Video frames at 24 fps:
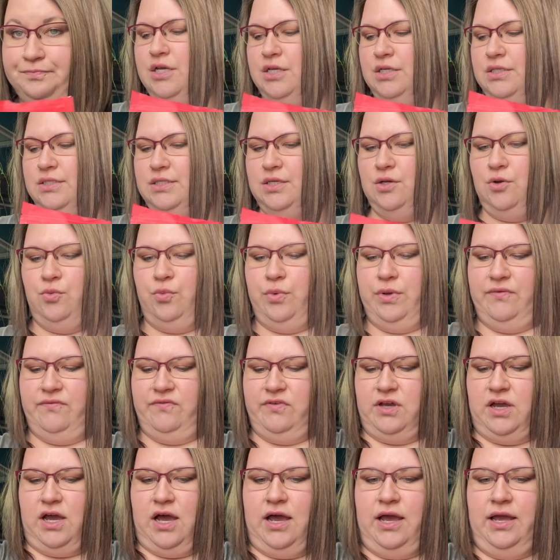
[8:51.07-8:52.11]
So we've
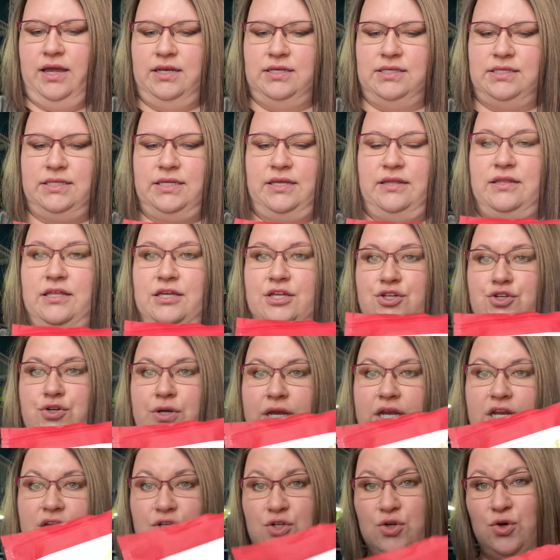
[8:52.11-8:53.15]
got the
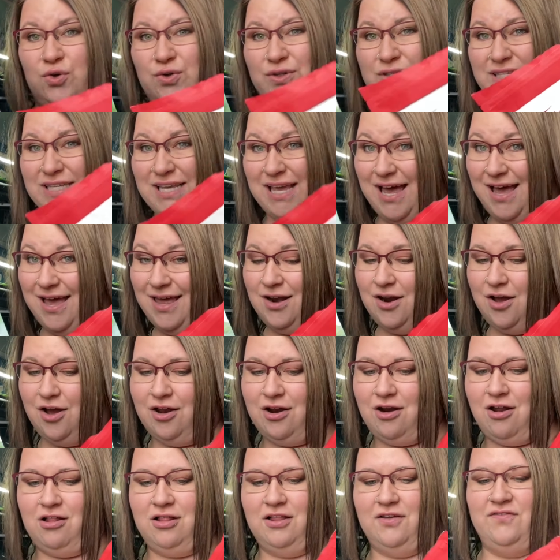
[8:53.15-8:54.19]
drainage holes cut on
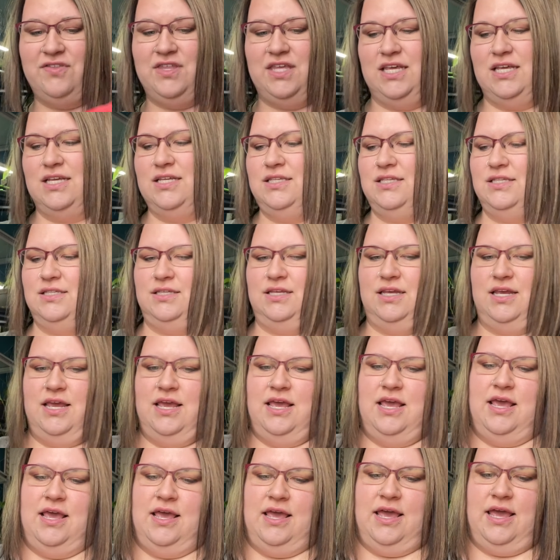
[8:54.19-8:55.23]
all of these,
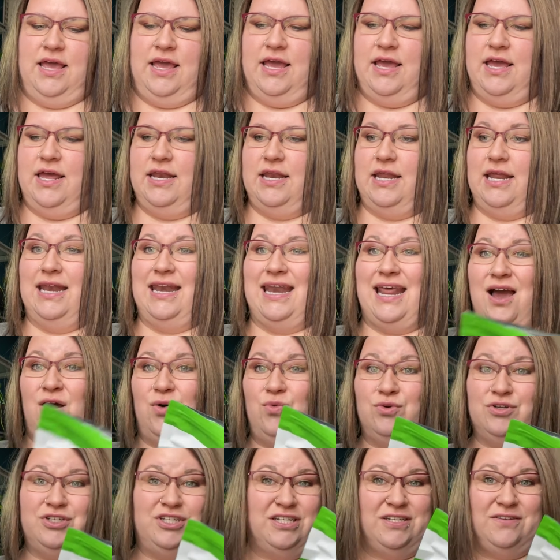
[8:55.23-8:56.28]
and now
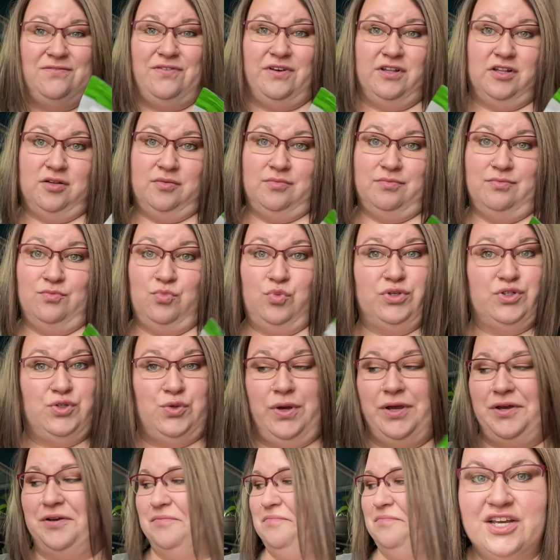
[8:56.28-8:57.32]
we'll just fill them with
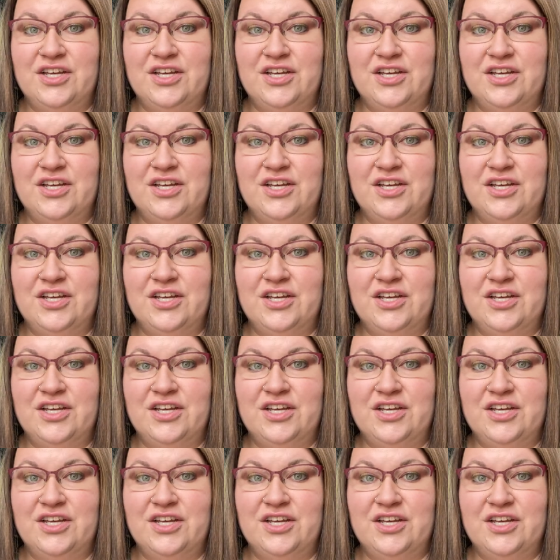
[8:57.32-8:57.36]
soil.